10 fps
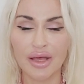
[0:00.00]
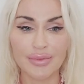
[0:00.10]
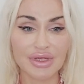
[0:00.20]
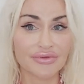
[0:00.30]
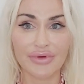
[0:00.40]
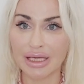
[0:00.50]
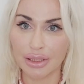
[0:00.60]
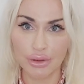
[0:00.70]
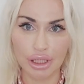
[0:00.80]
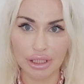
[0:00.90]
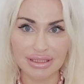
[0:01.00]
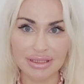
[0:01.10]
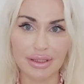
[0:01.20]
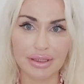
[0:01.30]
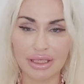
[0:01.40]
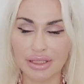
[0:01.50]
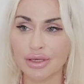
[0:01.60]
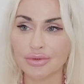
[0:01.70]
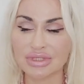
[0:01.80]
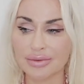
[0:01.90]
Me inviting you here to,
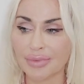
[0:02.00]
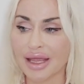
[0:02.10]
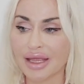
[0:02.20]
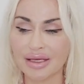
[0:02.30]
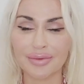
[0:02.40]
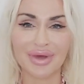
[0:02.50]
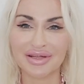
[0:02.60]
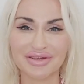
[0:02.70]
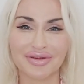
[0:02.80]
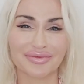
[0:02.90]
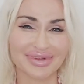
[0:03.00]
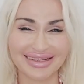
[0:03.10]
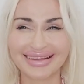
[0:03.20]
to my bedroom